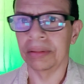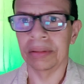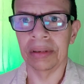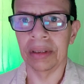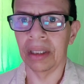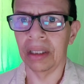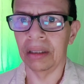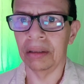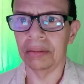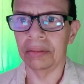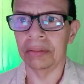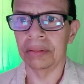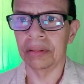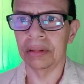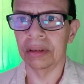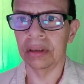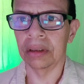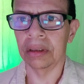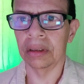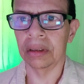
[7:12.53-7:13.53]
No.
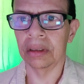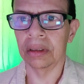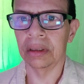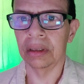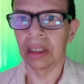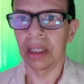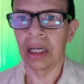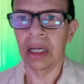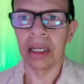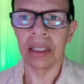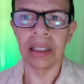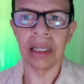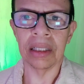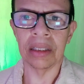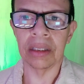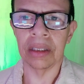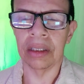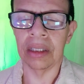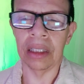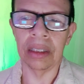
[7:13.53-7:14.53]

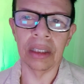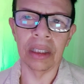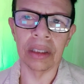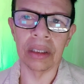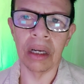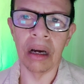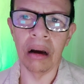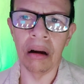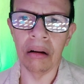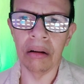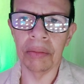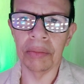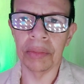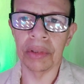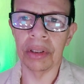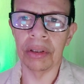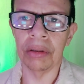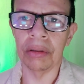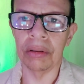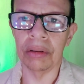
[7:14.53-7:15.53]
That does harm
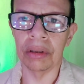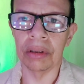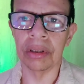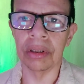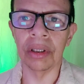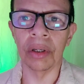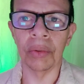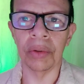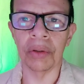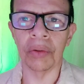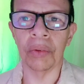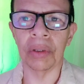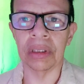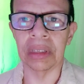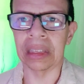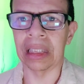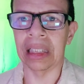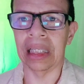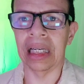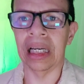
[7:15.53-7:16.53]
to you, knowing
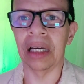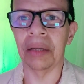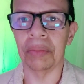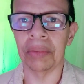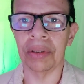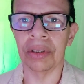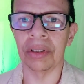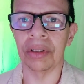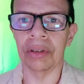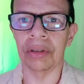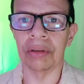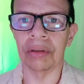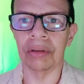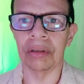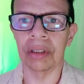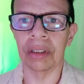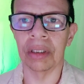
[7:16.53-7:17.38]
what's going to happen to you.